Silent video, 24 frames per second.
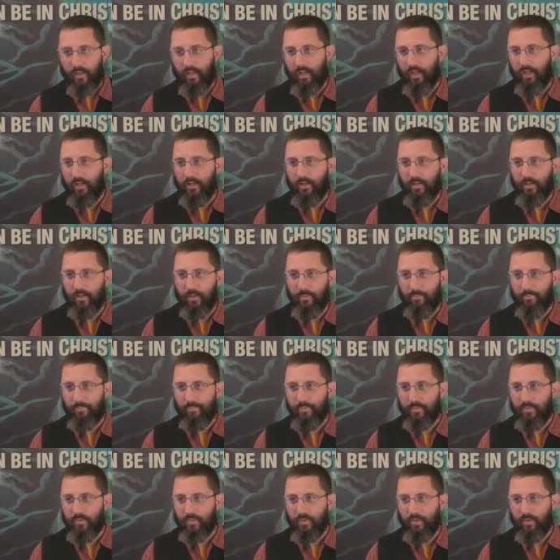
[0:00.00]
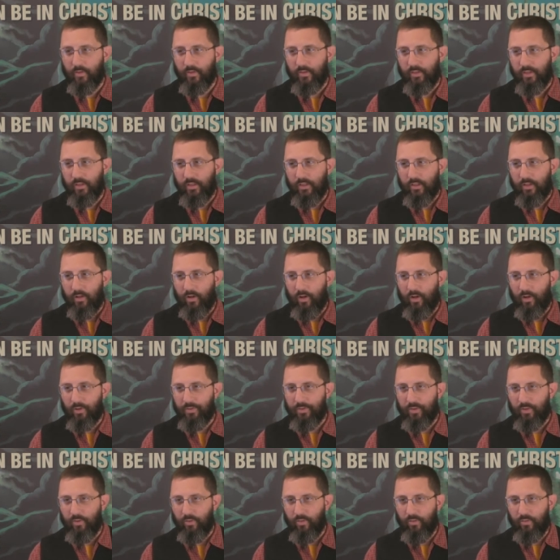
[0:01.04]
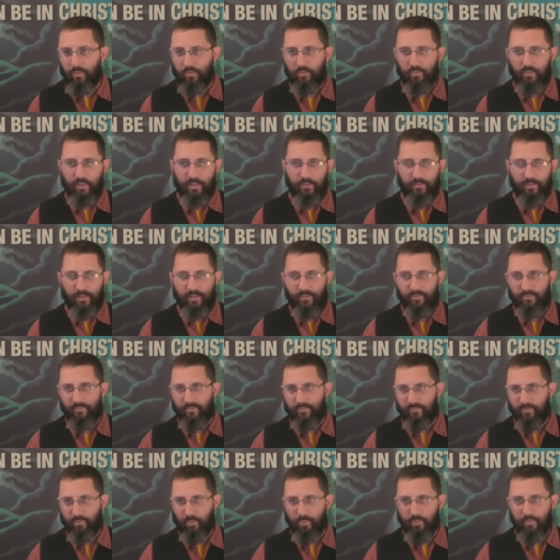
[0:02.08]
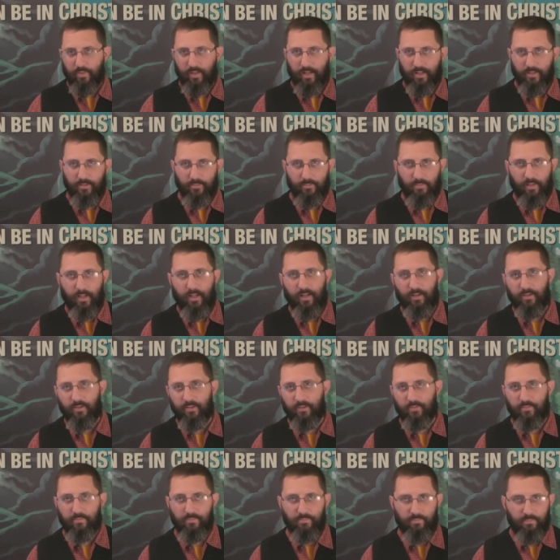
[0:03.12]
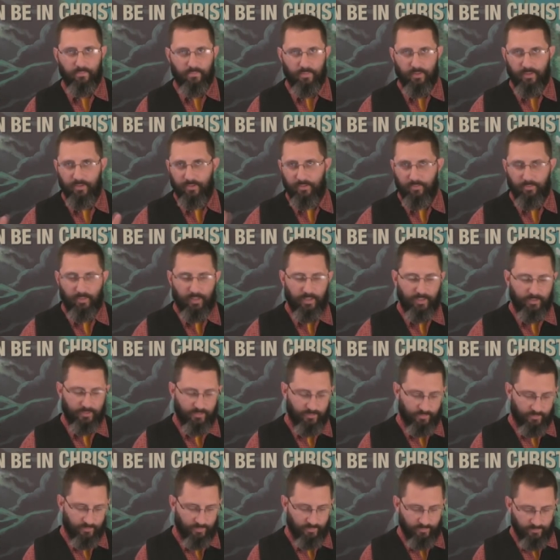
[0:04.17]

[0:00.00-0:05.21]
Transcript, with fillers: and um, so all total right around 4,000 miles, plus or minus a,